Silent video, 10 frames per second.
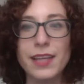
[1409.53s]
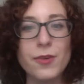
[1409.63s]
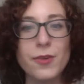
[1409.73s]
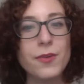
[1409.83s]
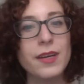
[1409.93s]

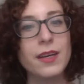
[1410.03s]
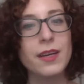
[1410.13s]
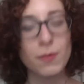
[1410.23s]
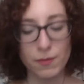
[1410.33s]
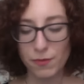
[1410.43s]
know
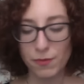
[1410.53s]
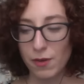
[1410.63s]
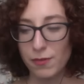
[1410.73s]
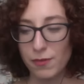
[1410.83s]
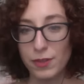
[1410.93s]

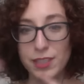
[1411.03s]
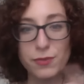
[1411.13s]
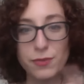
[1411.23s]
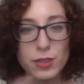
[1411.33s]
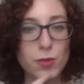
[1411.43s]
for
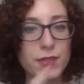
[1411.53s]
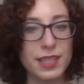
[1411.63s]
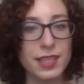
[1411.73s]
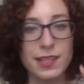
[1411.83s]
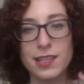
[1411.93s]
different tools
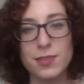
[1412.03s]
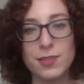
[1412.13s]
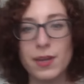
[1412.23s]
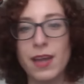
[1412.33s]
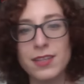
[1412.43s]
and things, because
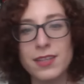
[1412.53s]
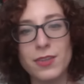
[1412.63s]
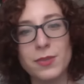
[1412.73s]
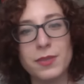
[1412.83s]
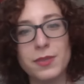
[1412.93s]
as
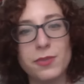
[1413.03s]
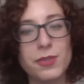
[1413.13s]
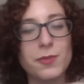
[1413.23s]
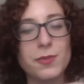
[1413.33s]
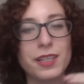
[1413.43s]

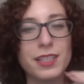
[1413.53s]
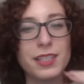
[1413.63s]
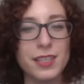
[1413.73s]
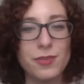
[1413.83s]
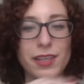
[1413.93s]
entrepreneurs, we're
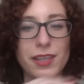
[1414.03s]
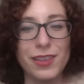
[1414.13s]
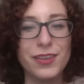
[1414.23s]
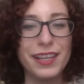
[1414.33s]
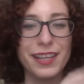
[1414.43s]
continually
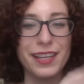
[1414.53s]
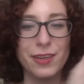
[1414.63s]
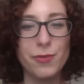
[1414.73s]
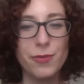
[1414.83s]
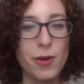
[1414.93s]
learning
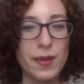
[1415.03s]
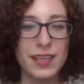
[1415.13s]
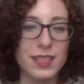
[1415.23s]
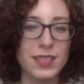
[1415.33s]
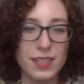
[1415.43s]
and
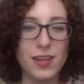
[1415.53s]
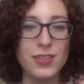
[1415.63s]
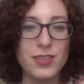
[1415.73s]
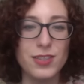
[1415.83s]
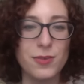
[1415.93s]
growing, and
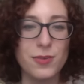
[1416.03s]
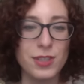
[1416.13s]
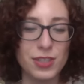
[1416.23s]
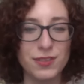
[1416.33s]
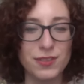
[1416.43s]
technology is always
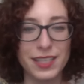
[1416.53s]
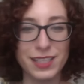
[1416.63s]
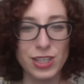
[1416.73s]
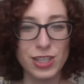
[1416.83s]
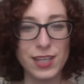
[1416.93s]
shifting
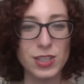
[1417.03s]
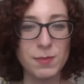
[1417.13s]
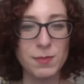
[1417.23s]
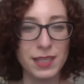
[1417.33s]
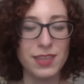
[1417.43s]
and
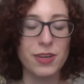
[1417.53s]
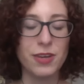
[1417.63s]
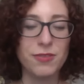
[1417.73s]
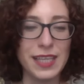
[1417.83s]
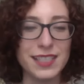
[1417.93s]
changing beneath our
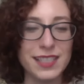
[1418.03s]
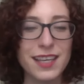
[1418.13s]
feet.